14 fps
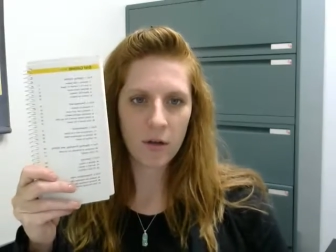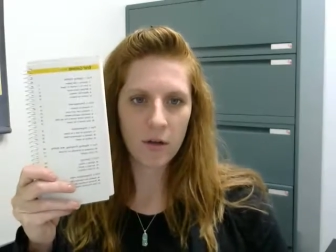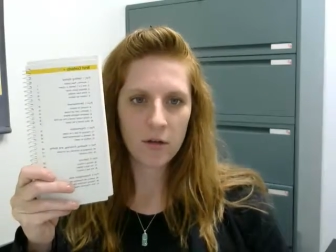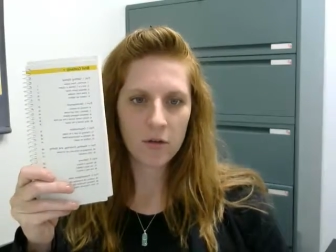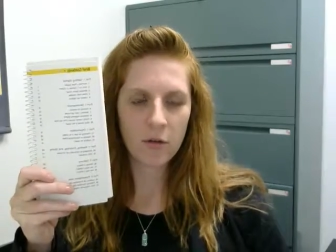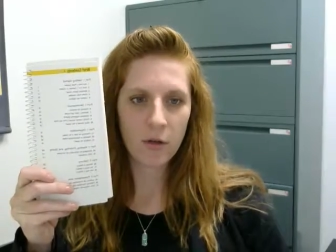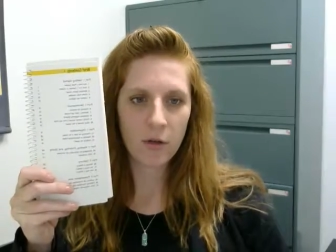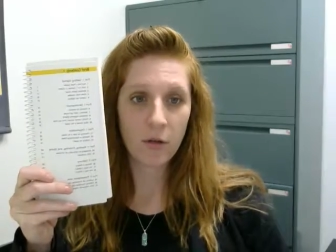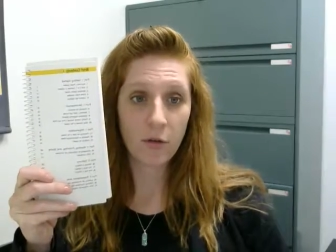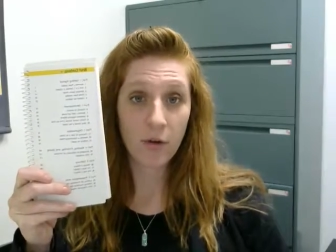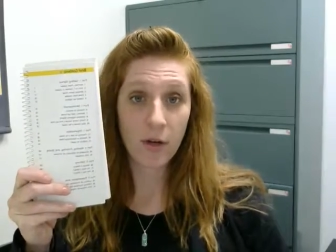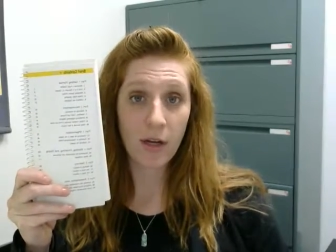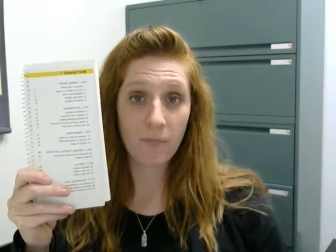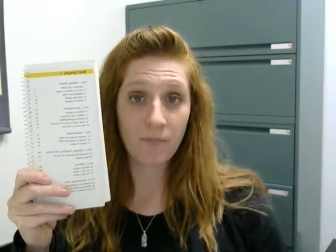2 and
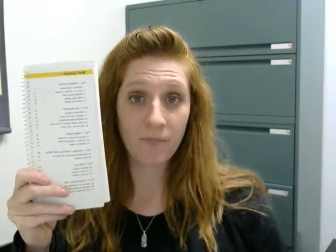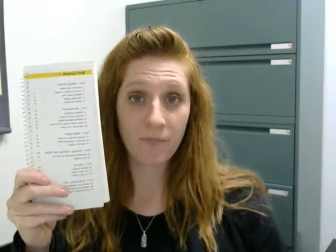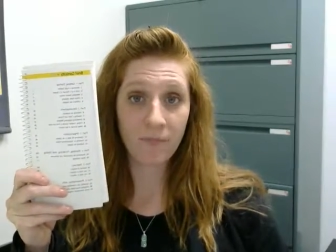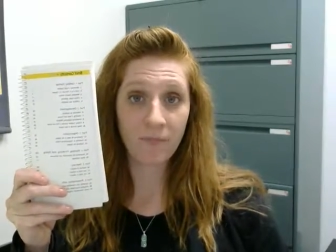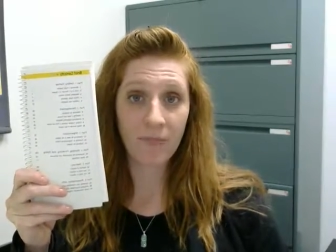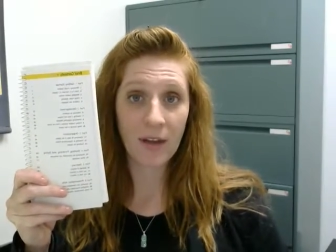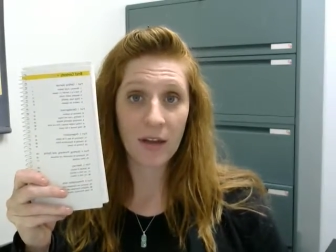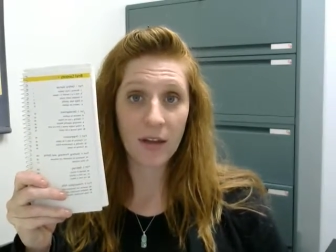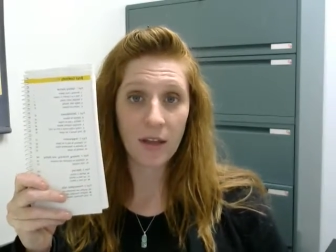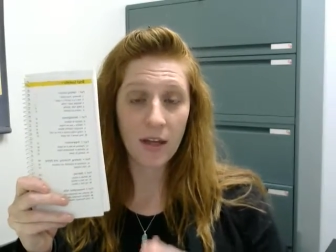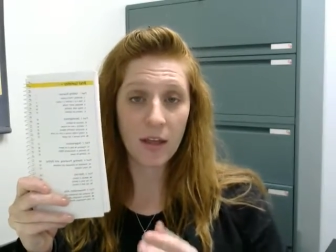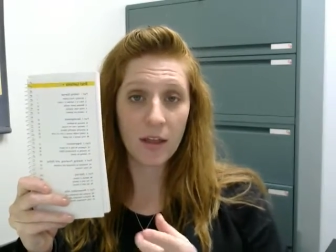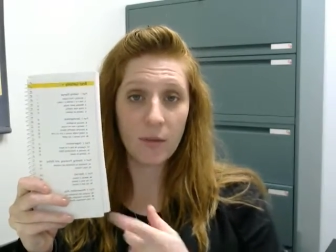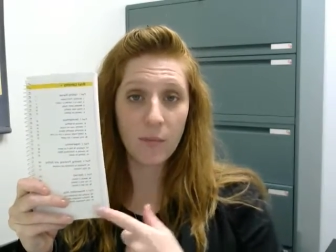3
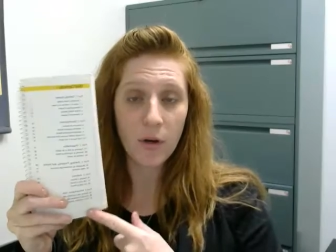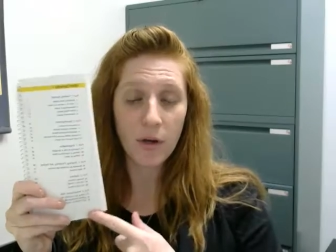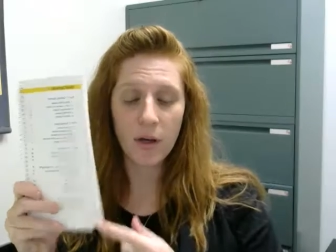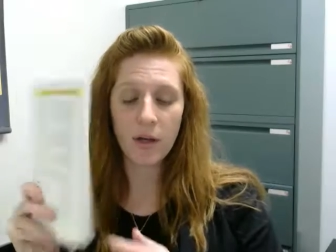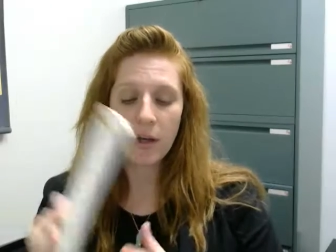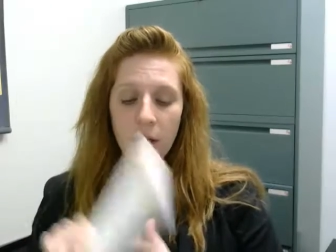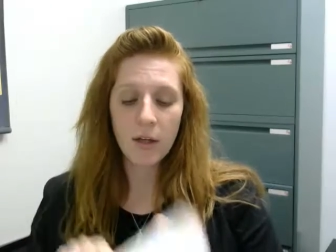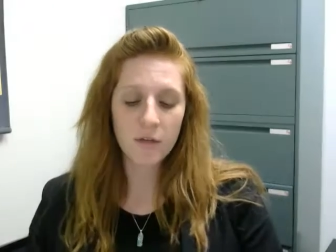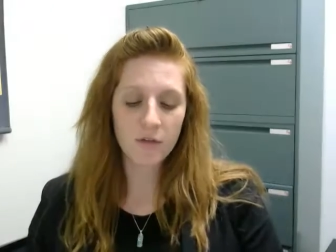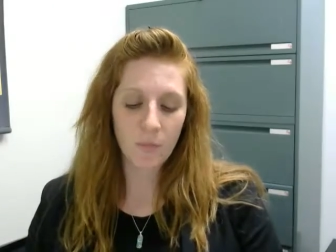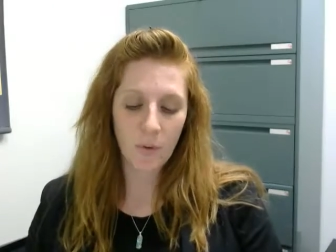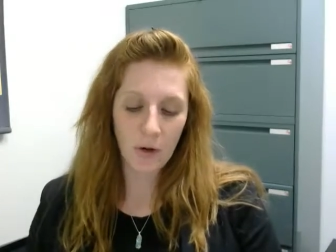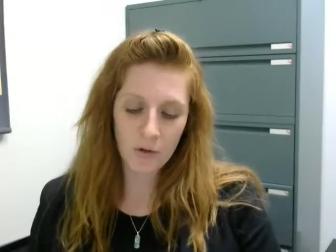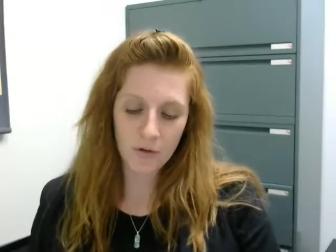in the book.
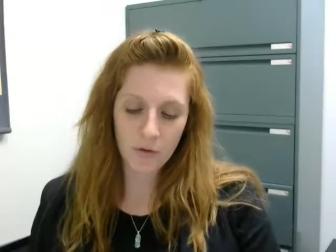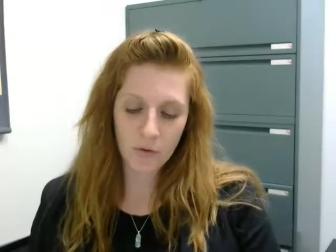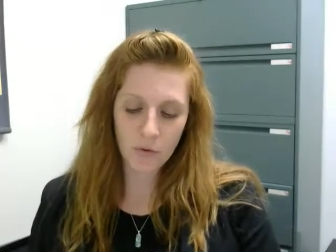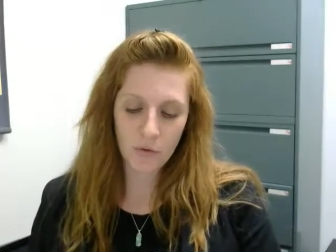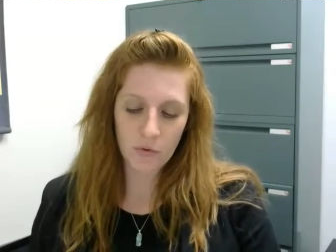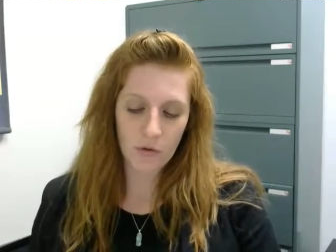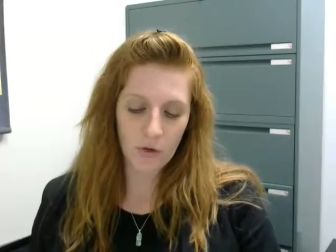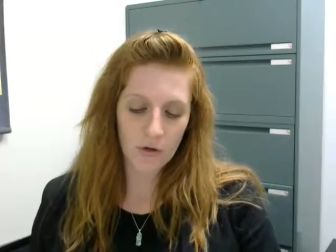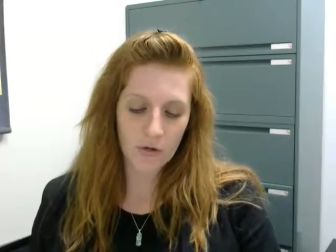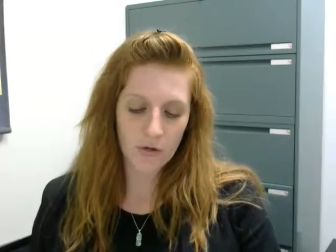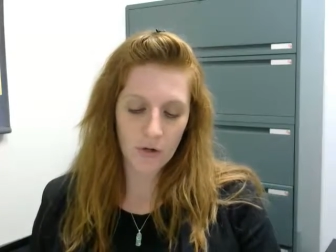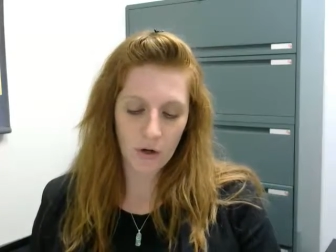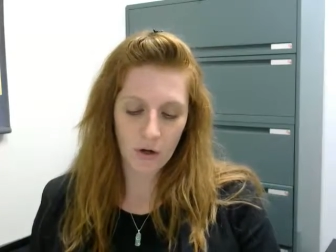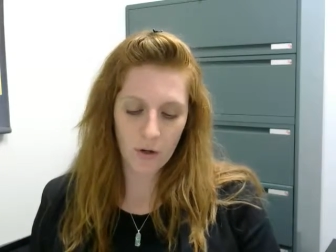So part 2
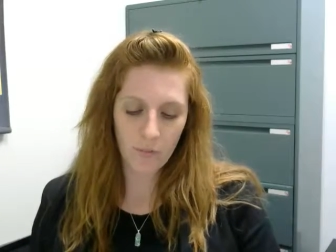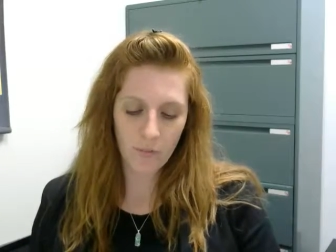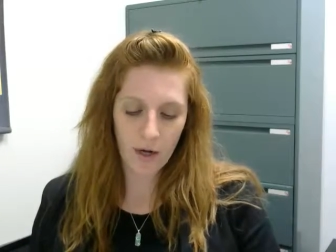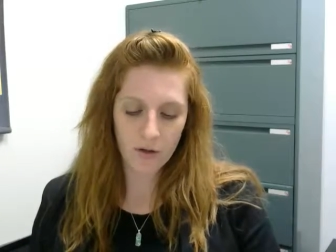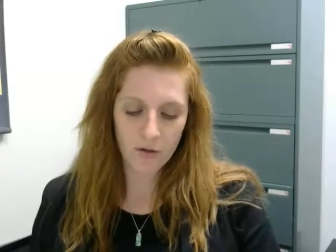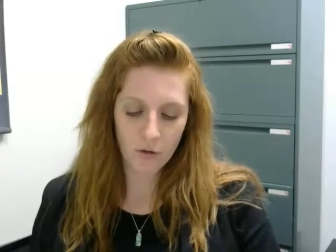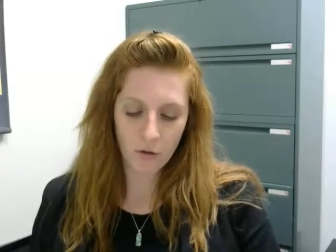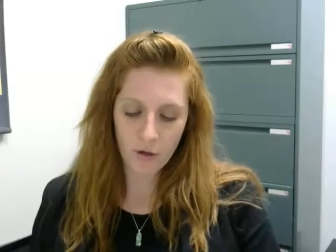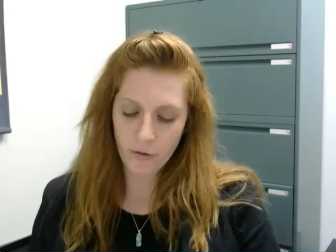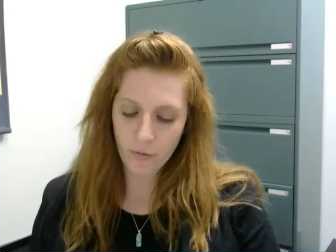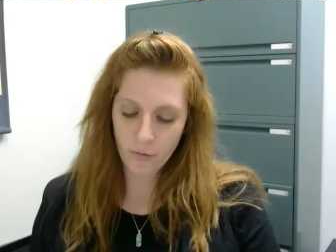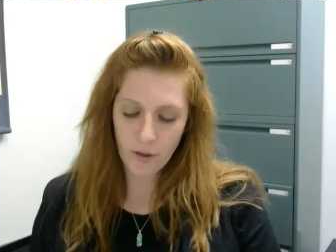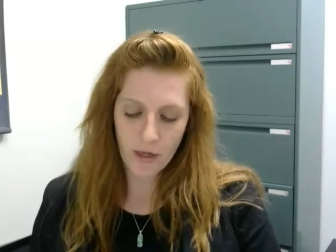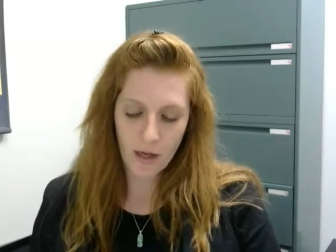starts on page
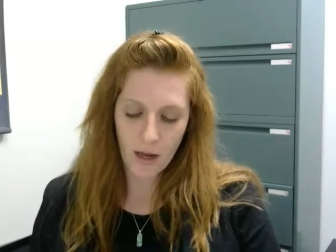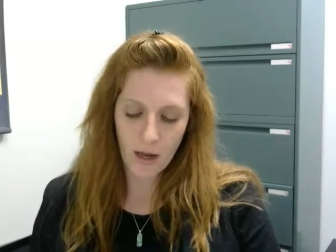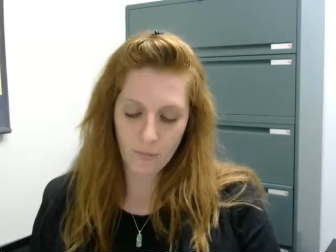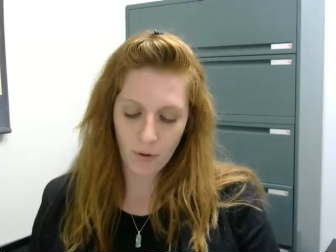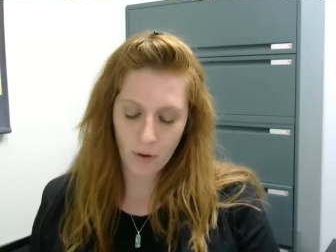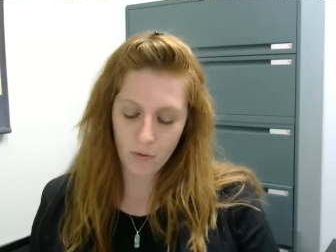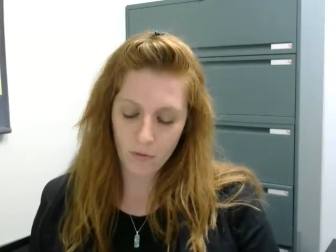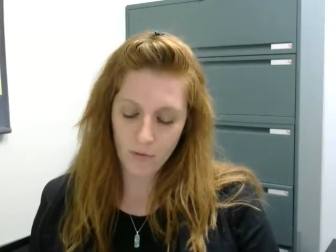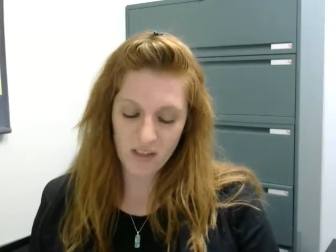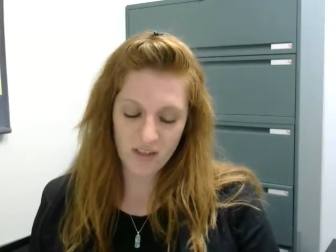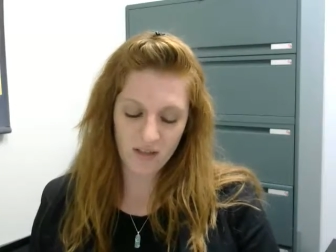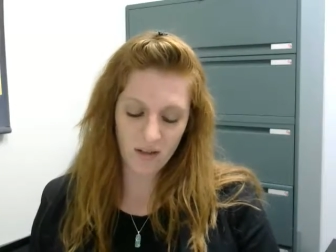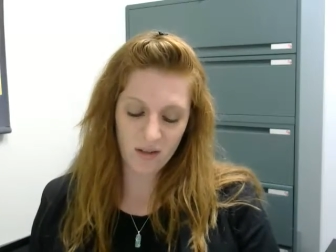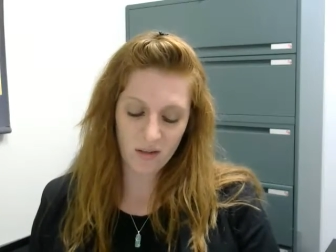33 and part 3
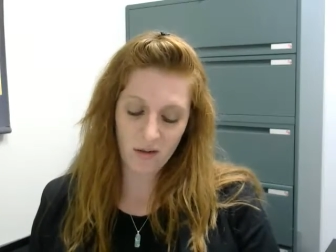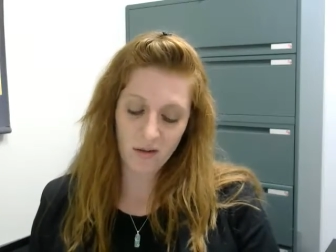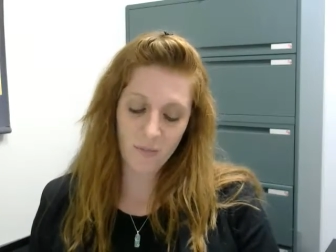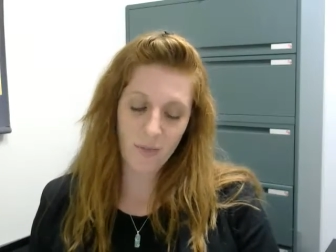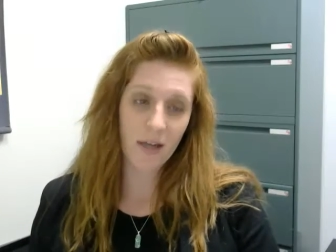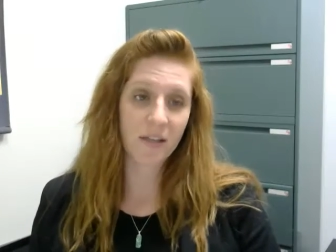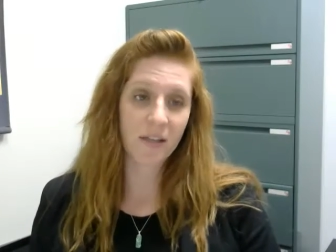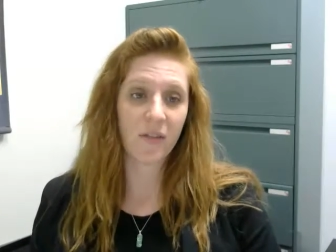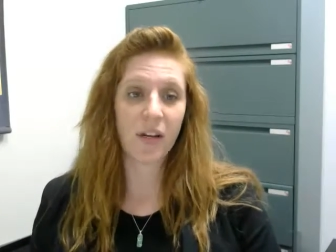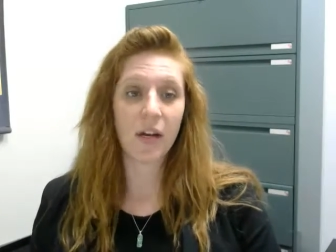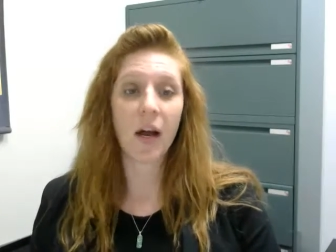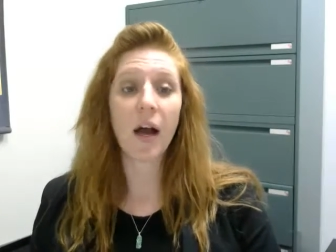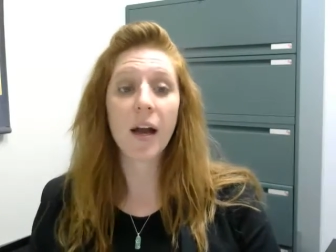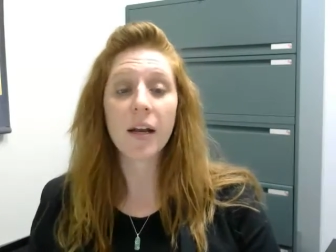starts on page
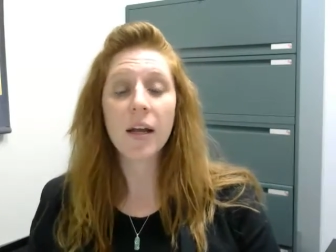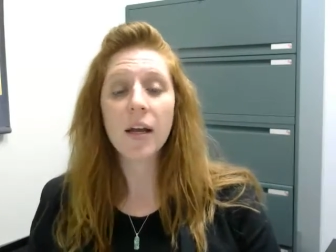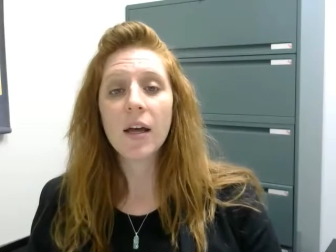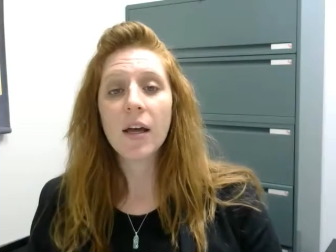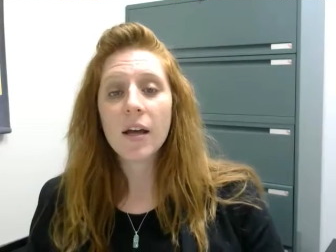79.